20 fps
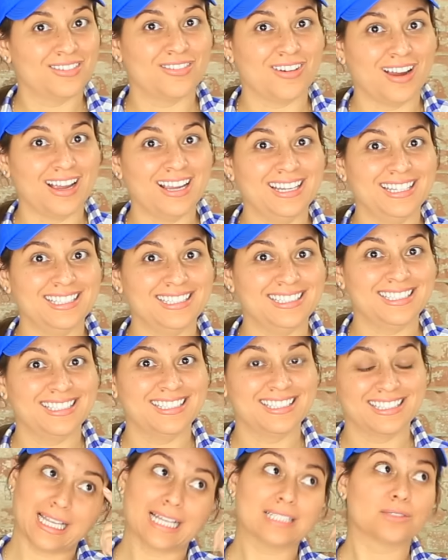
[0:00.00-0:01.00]
right?
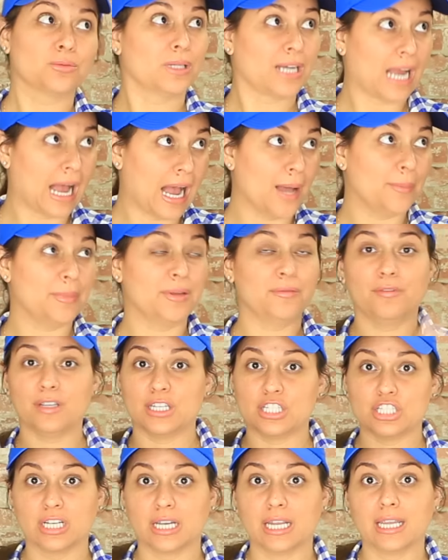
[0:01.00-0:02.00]
That's what I'm
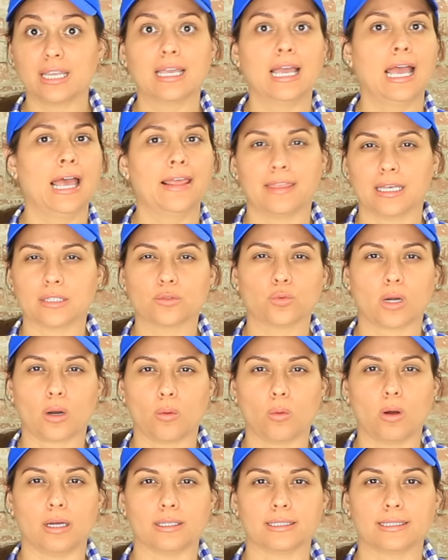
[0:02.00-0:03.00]
envisioning. That's what I
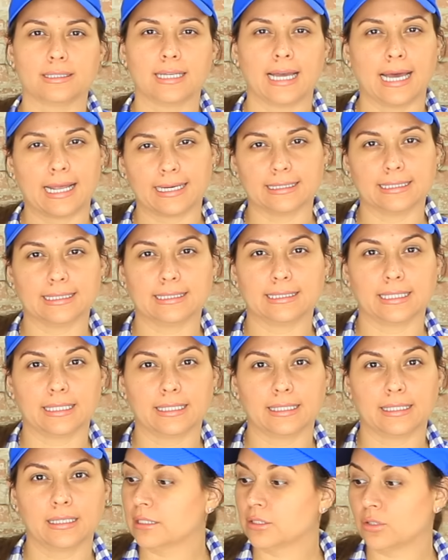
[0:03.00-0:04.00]
want out of this
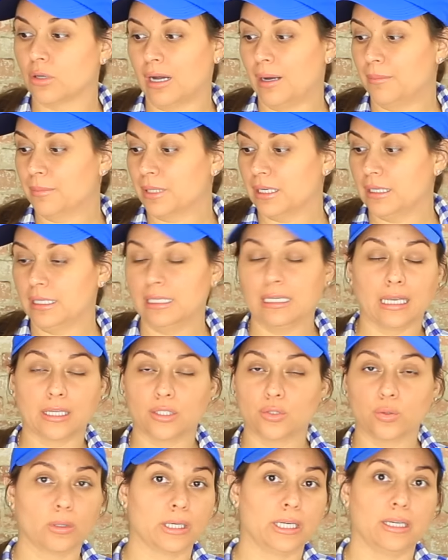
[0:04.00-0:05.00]
thing. So I'm gonna need like
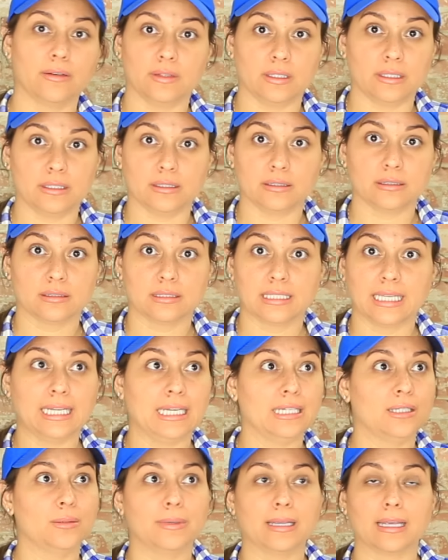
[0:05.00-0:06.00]
20 of these. They
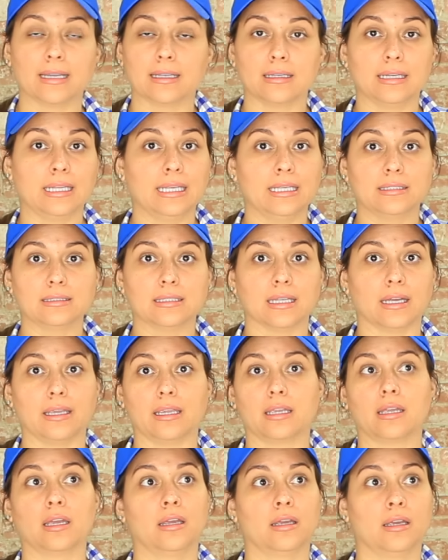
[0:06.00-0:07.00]
need to be at least
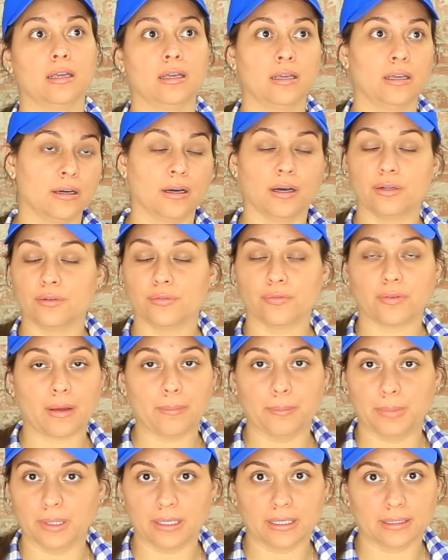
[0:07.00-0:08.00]
like under
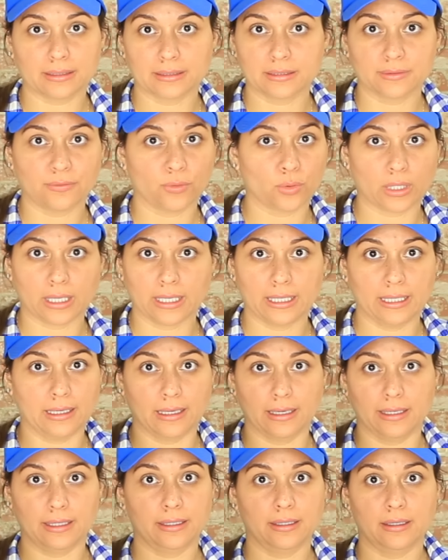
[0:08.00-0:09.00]
$5,
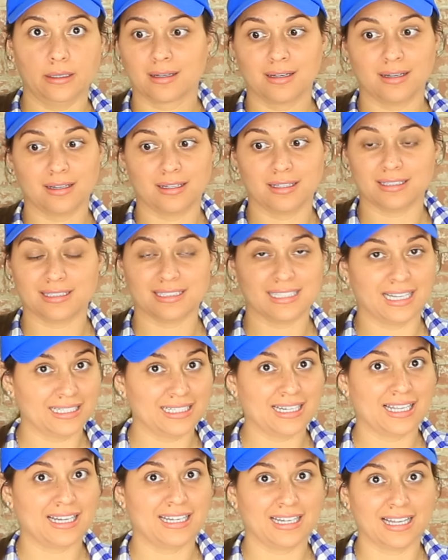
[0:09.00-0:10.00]
$4.99, cause
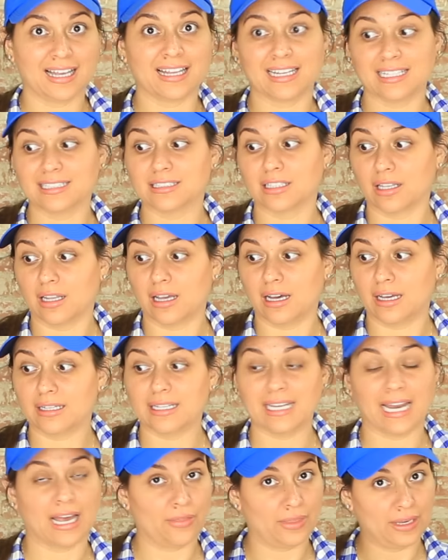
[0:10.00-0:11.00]
$9.99 is a lot.
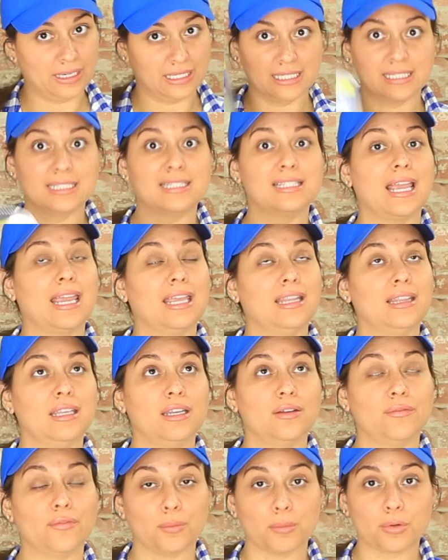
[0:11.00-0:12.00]
Now they did say in the
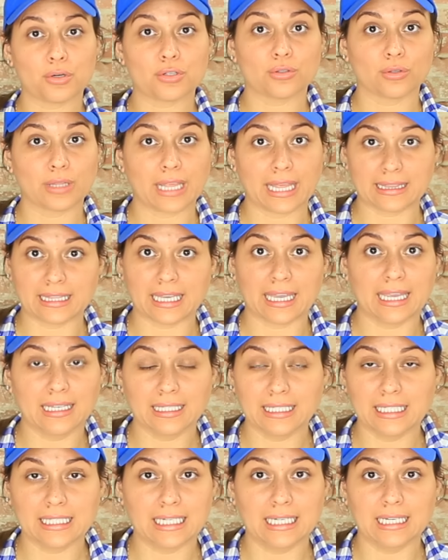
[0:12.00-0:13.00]
infomercial that the
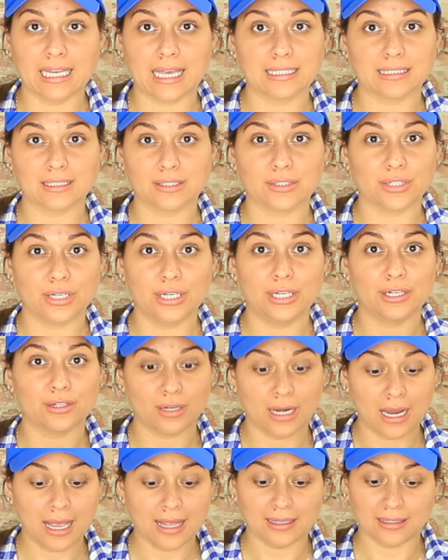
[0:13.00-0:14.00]
LED lights under
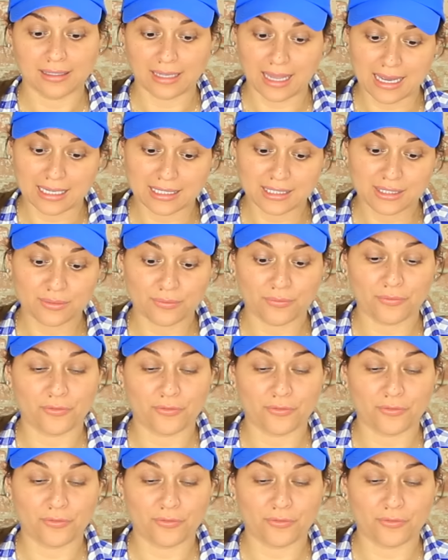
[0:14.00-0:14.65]
here last